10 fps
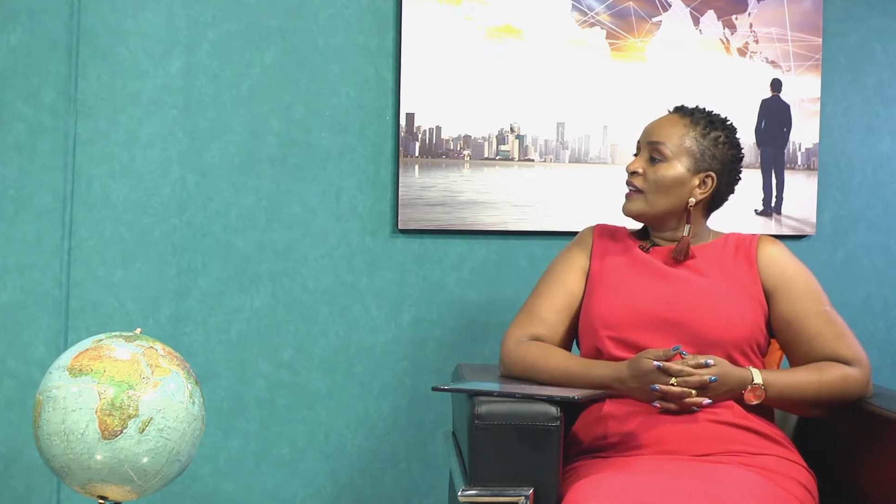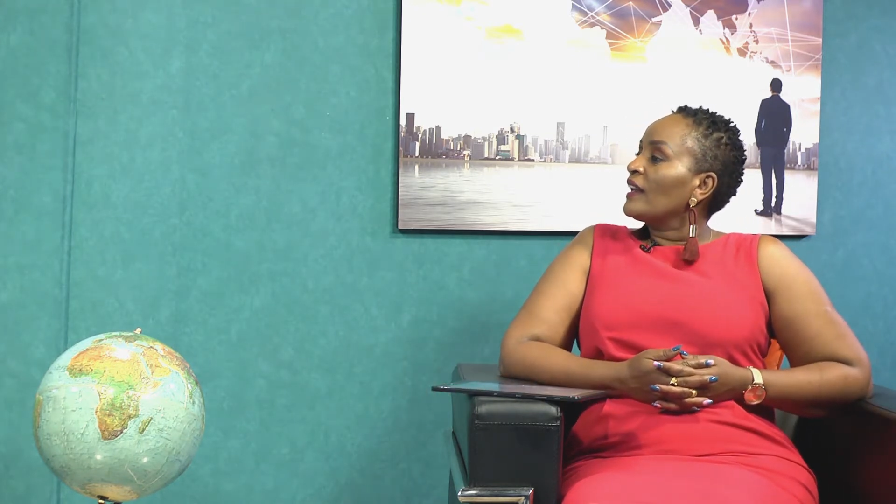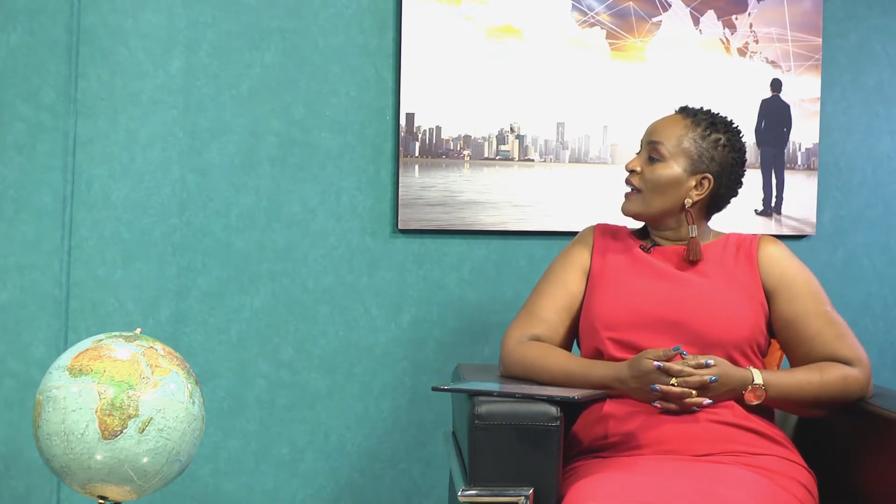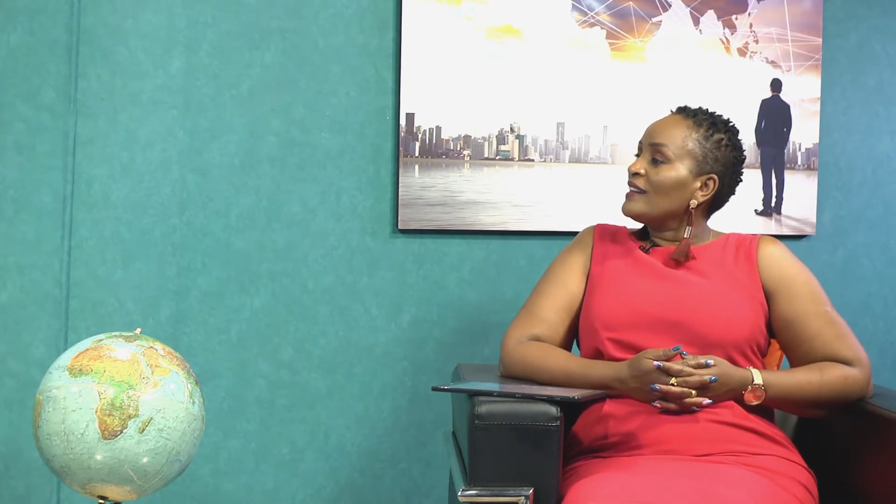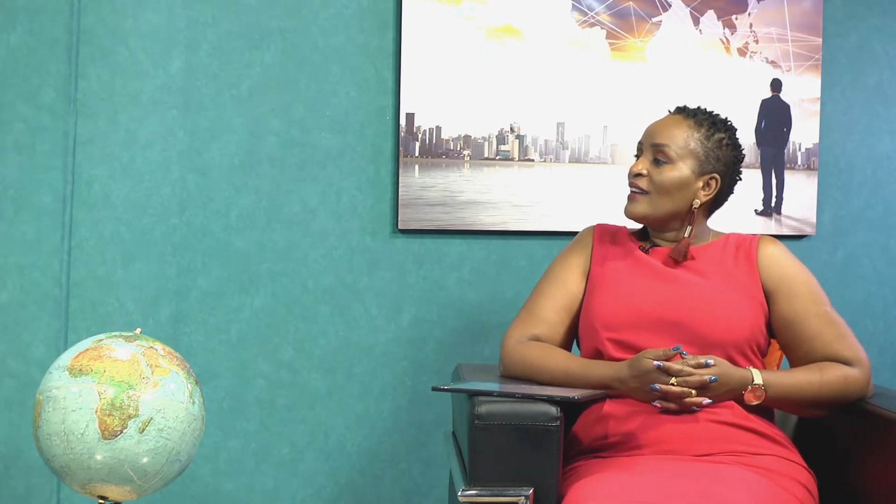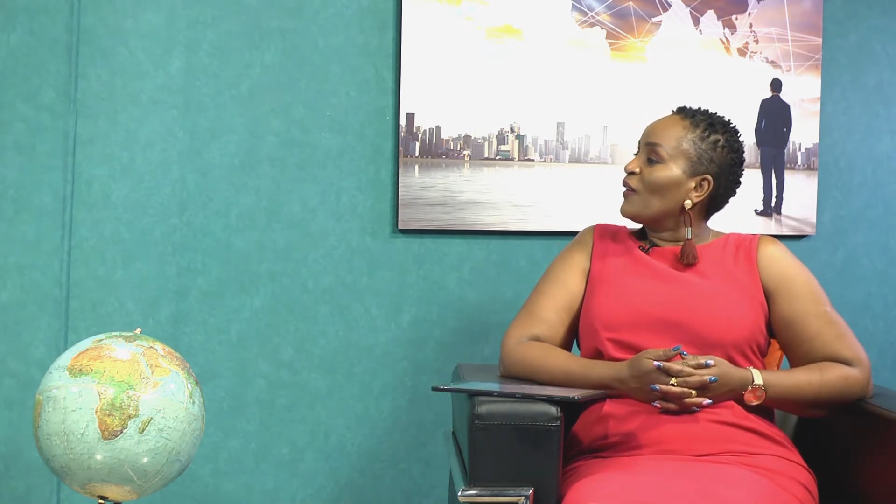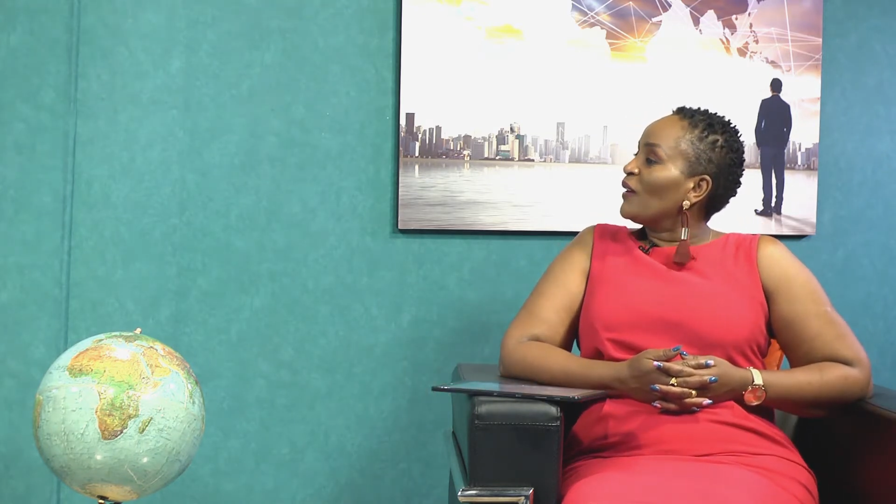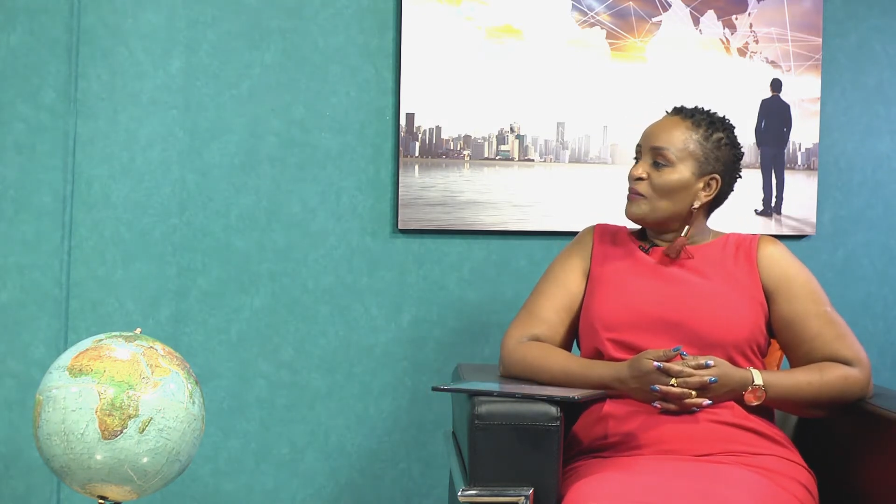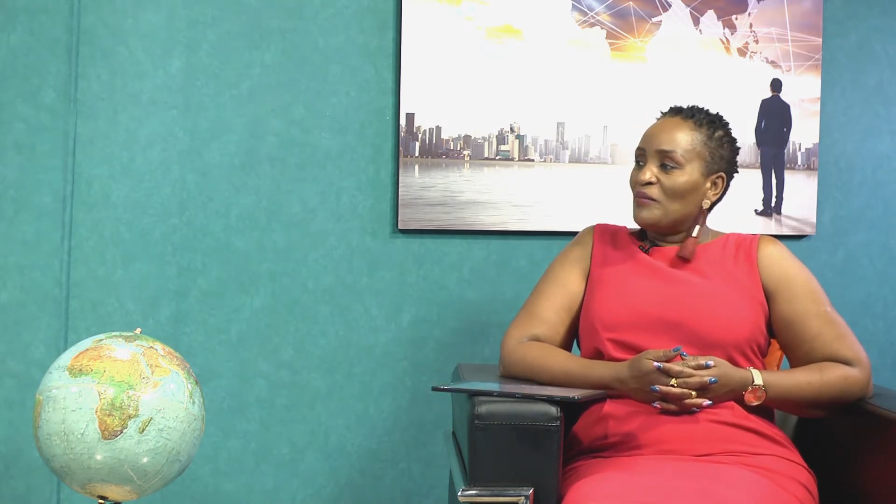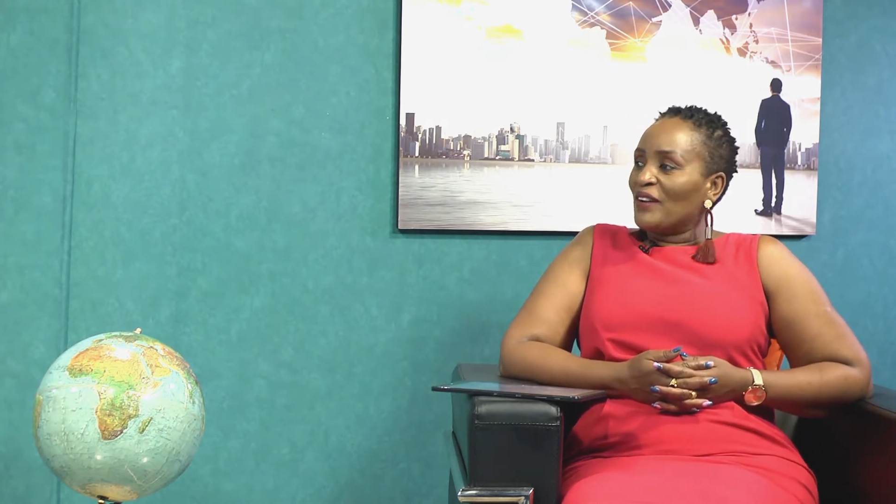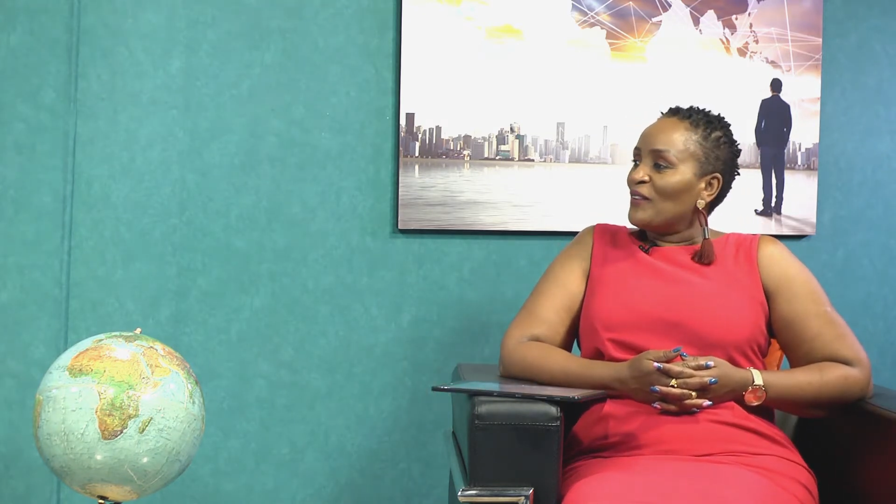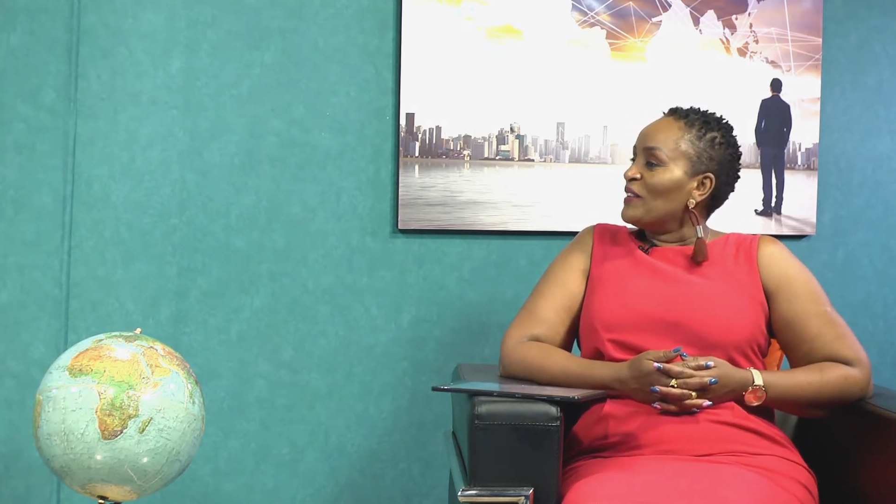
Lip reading: And you're like, I didn't call Beko,